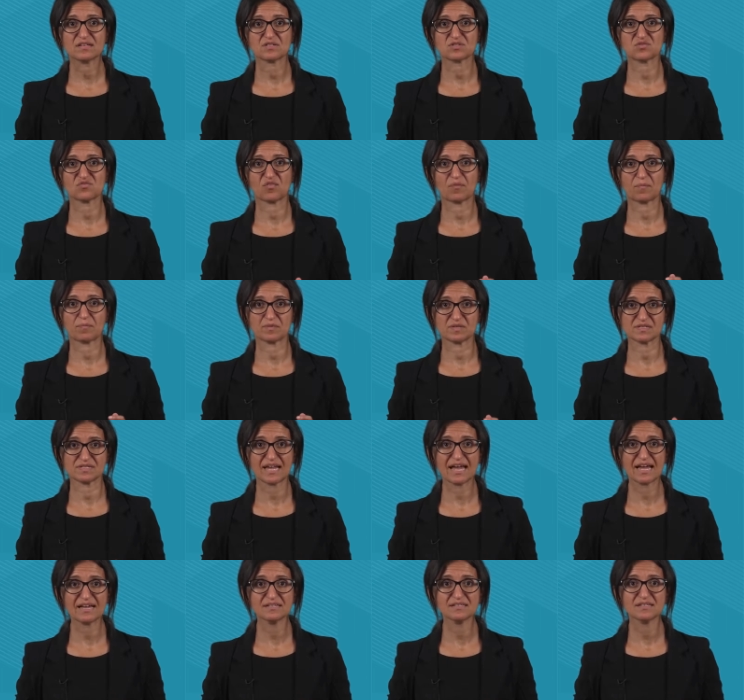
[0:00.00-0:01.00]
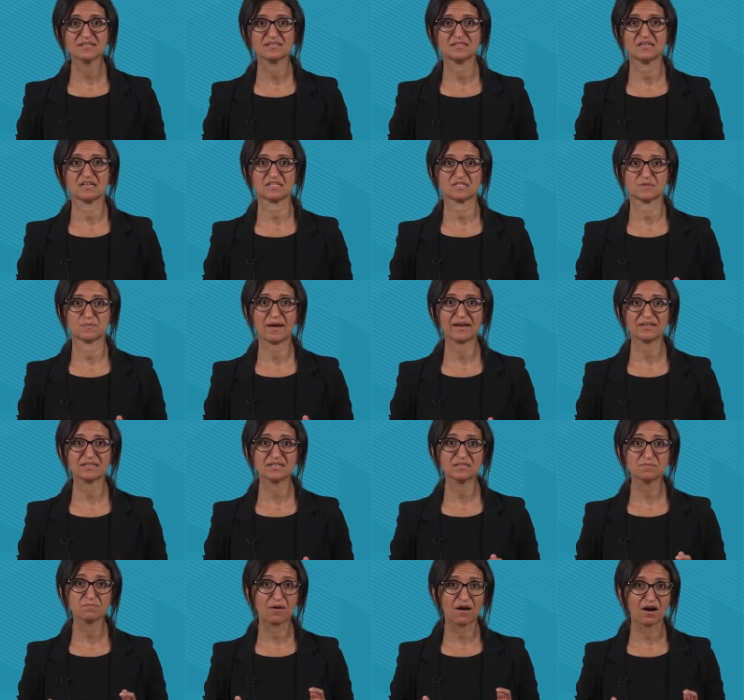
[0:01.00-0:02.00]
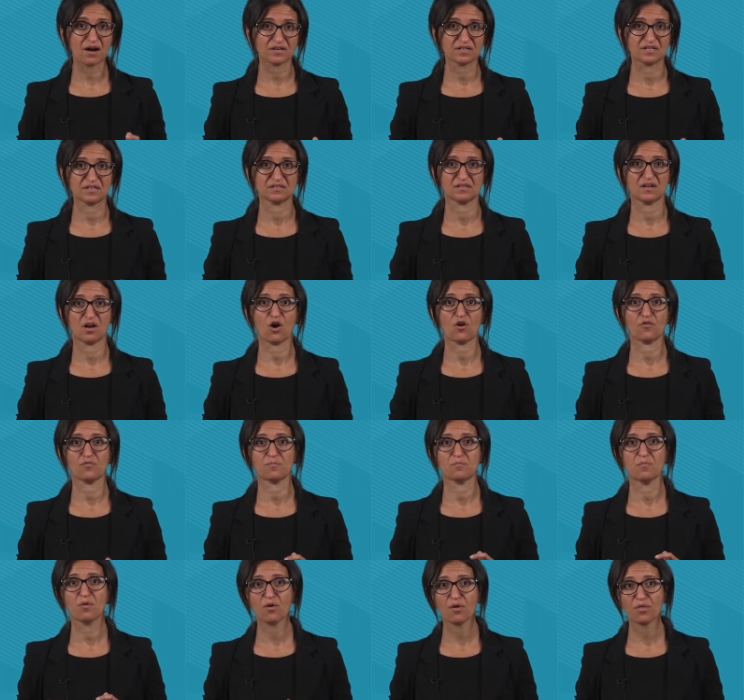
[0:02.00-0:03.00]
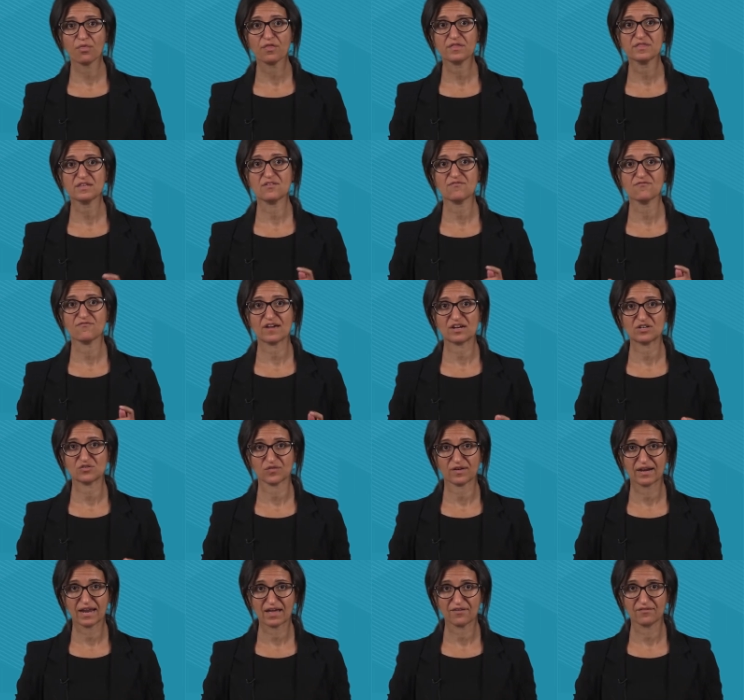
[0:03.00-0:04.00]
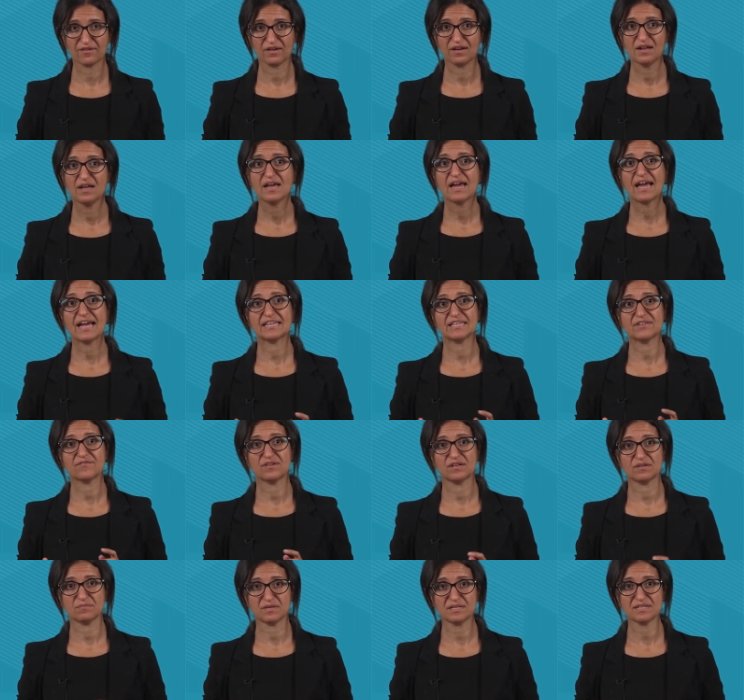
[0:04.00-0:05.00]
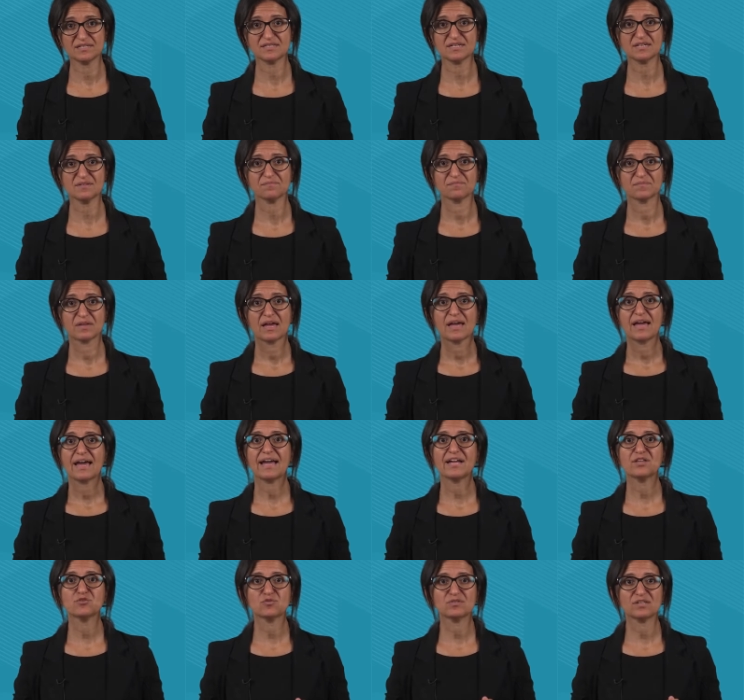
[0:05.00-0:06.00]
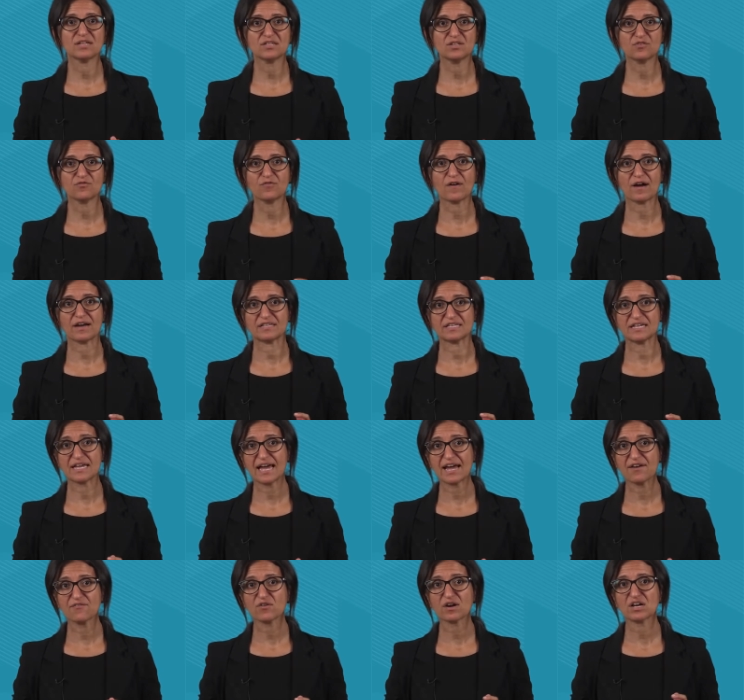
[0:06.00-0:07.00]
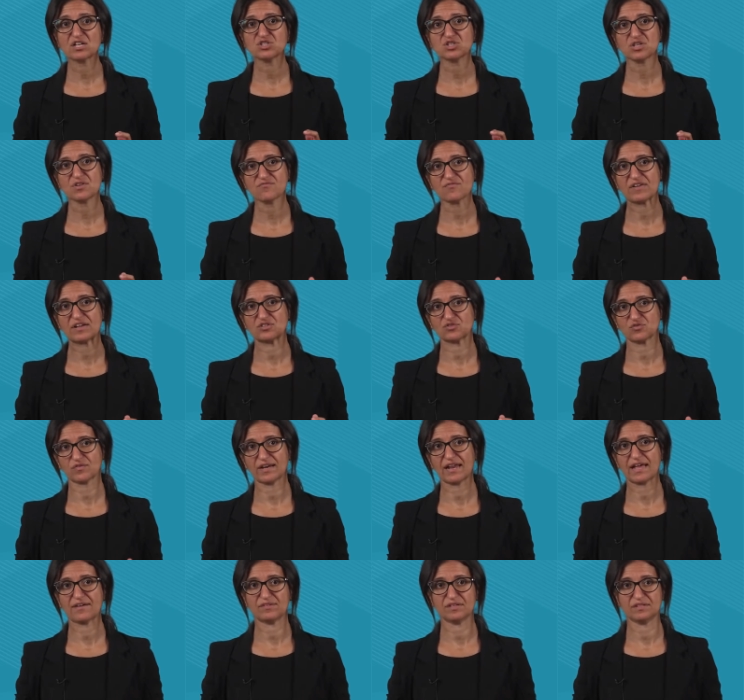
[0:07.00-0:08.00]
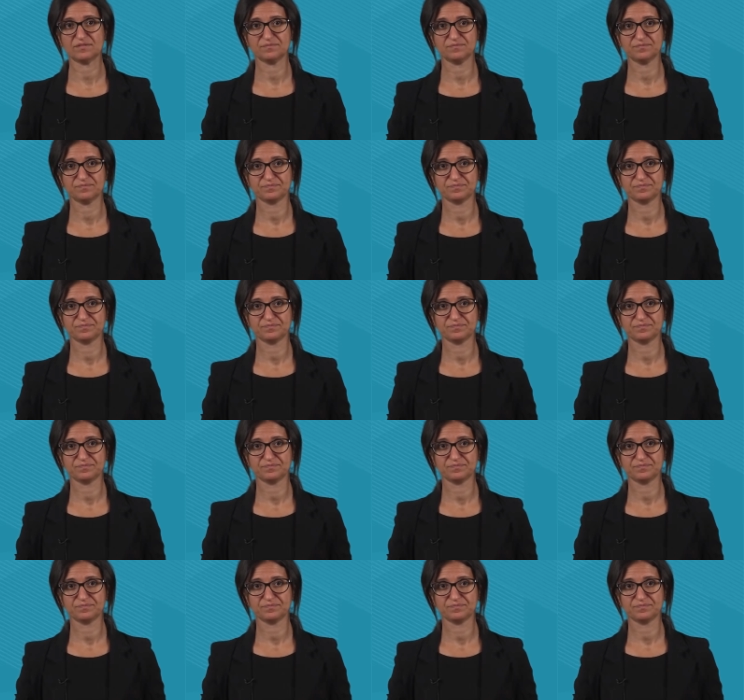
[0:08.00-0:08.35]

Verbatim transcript: is to represent the expected pattern of both the inventory level and availability and to identify the average inventory level.